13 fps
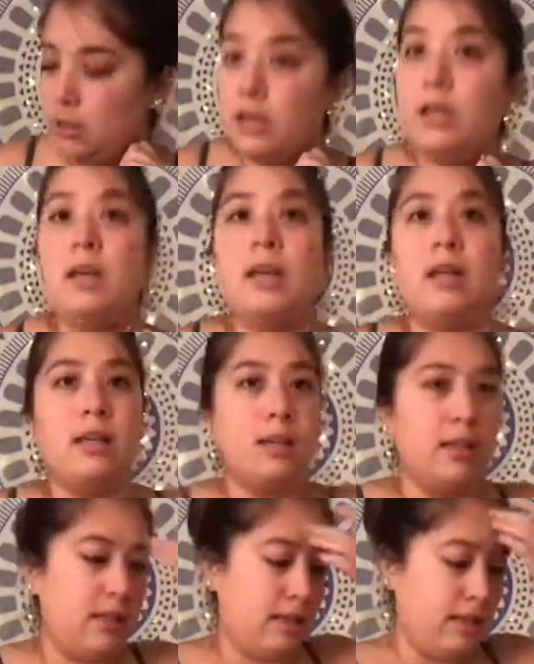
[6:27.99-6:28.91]
what it makes me
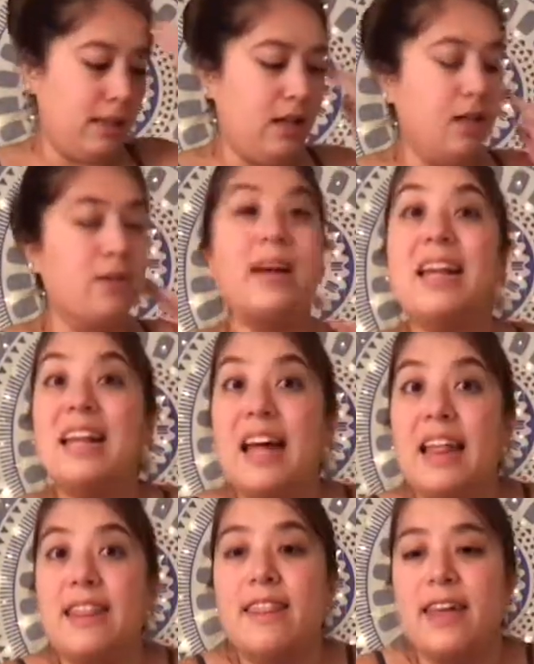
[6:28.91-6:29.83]
think of. But
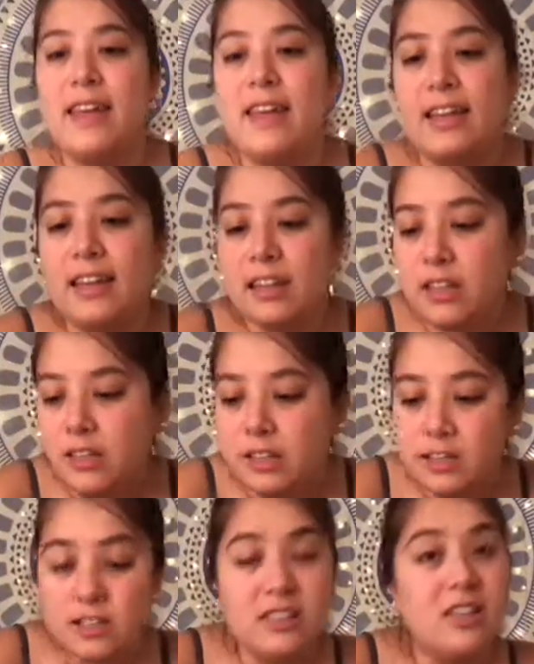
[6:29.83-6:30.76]
yeah, there's his
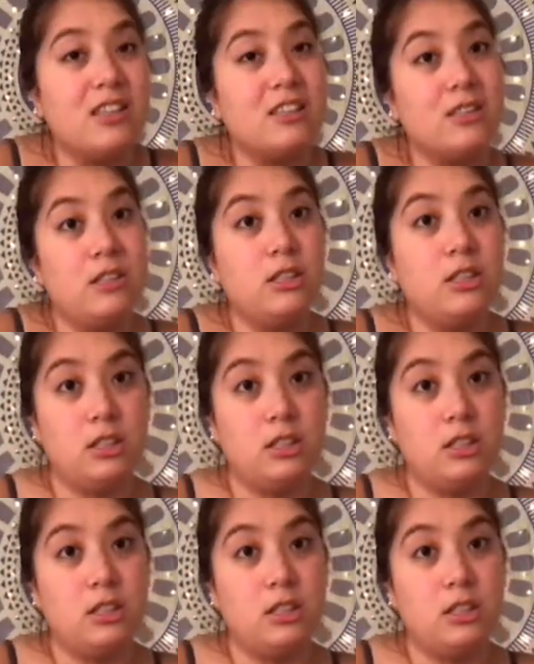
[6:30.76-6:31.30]
rosé.